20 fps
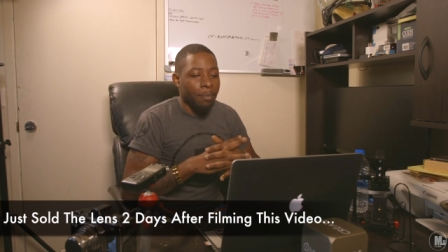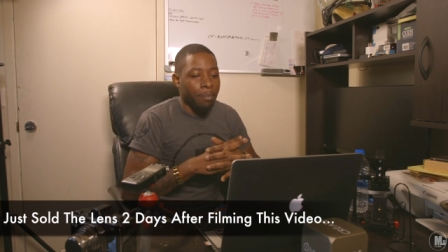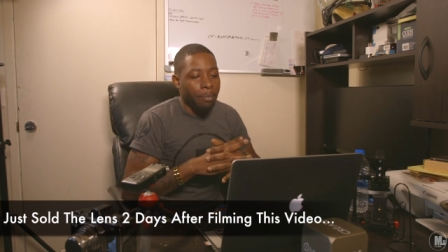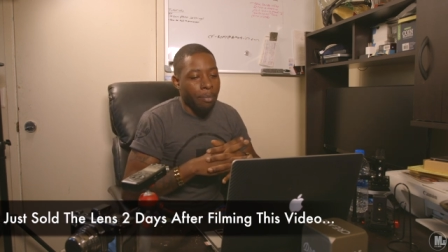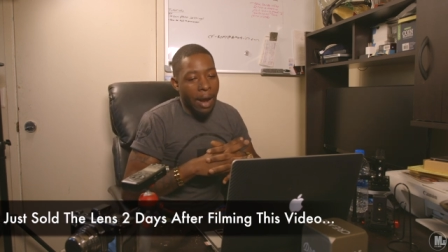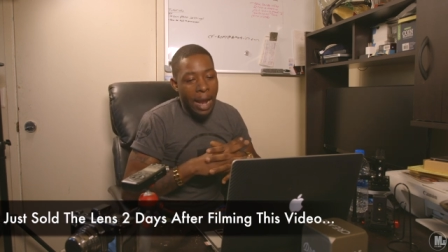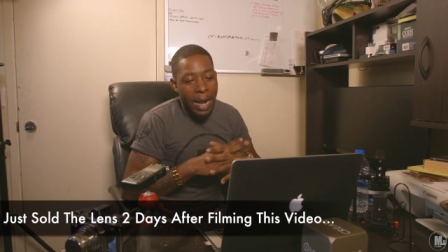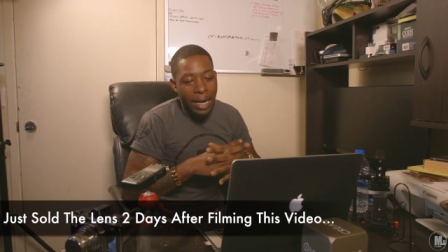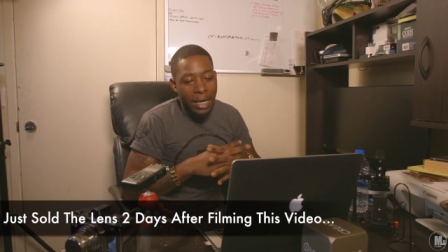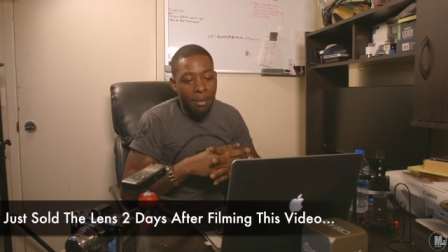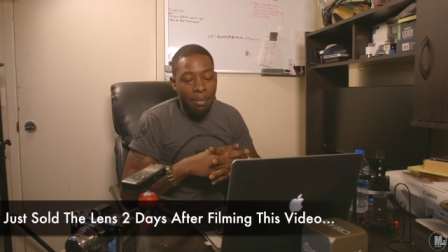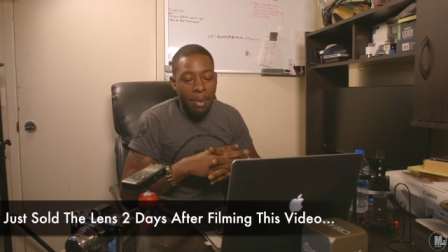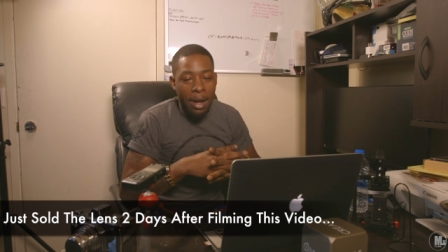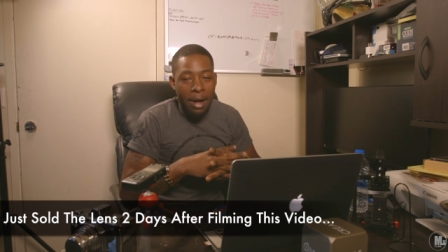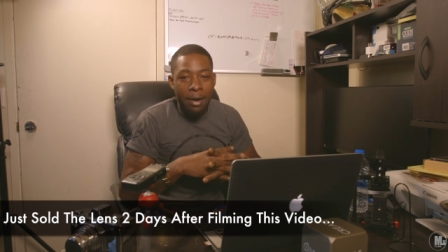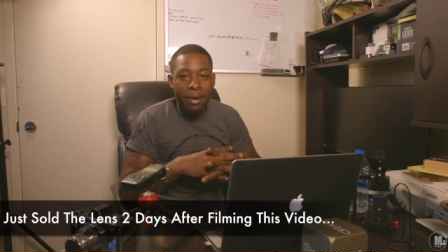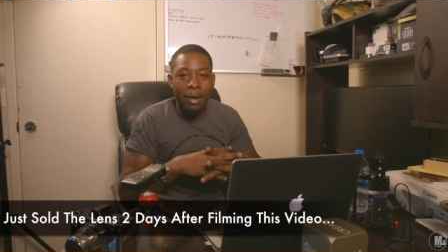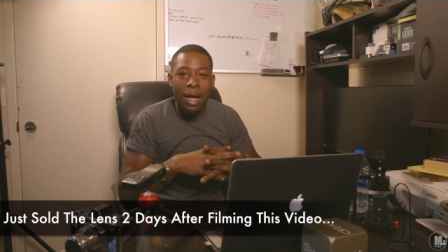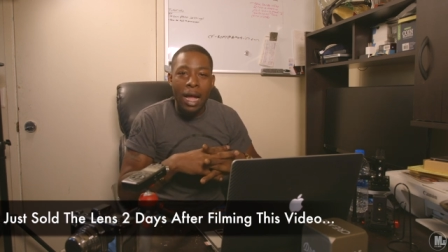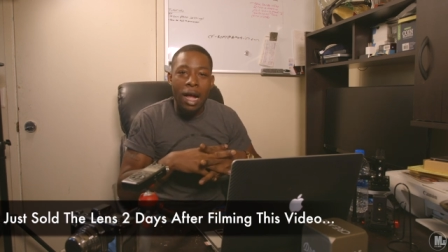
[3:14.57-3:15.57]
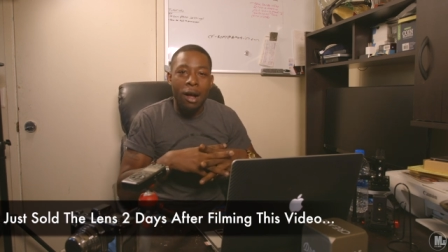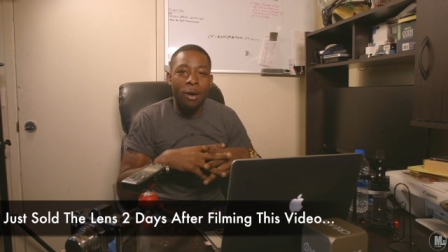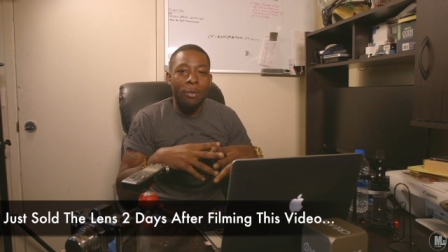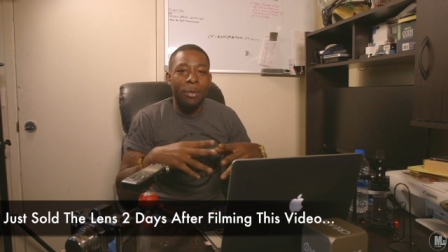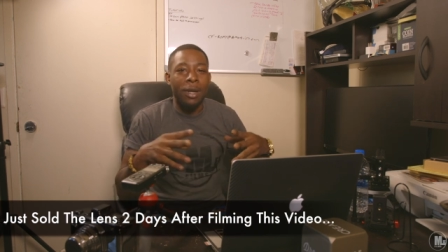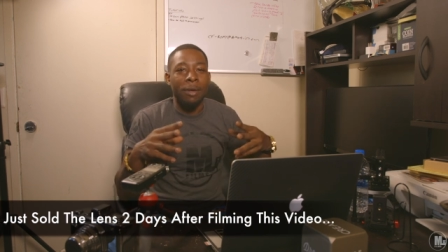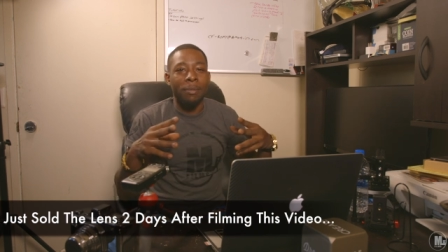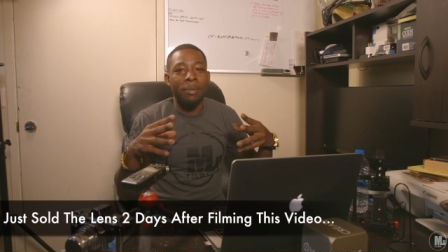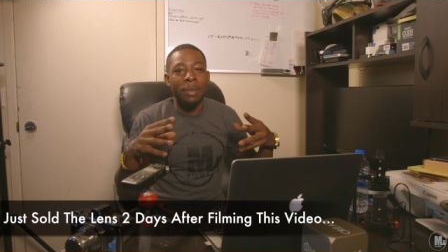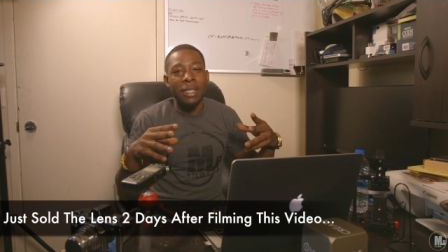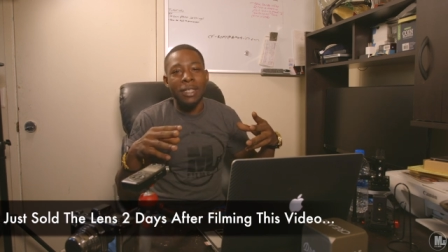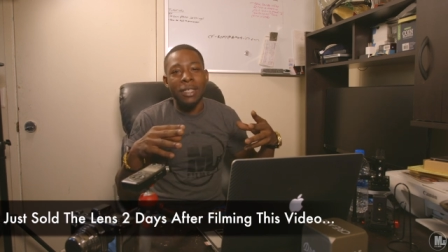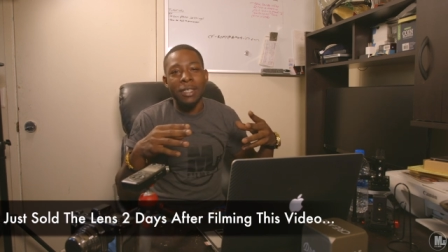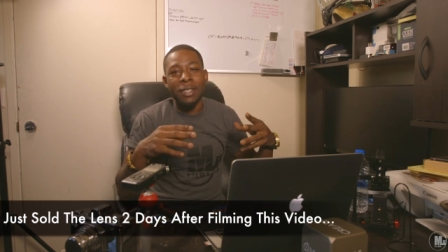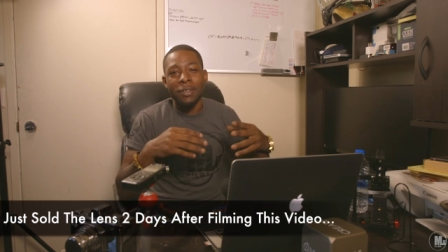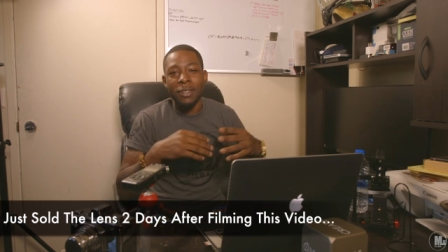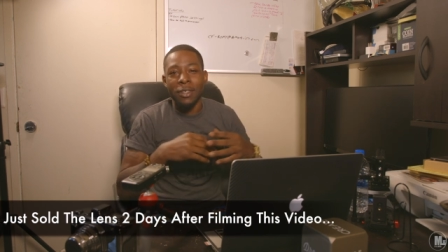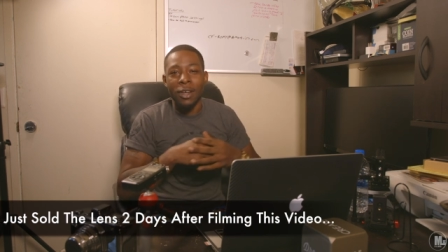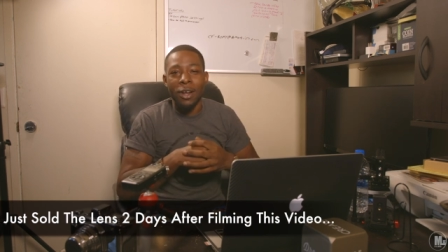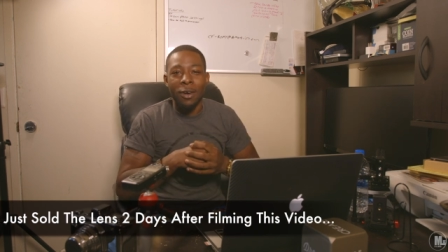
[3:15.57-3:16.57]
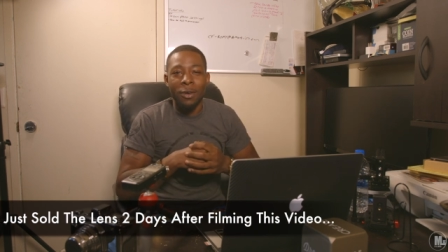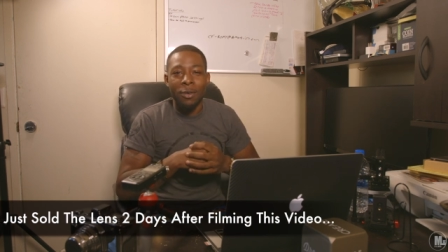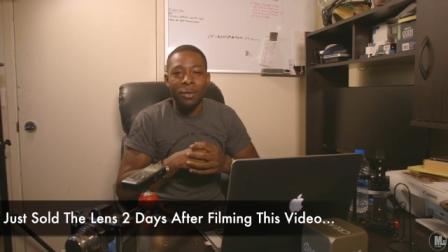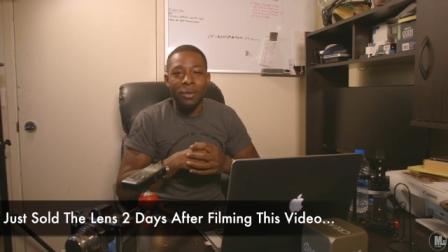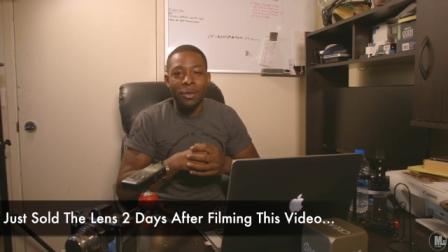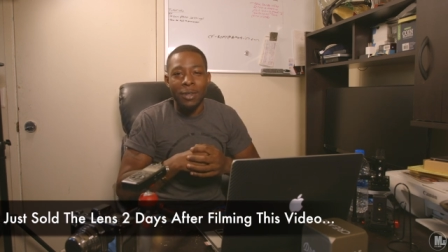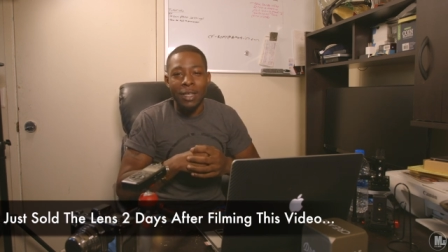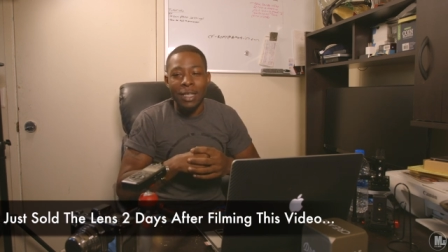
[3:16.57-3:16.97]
bragging about how I want to be, you know,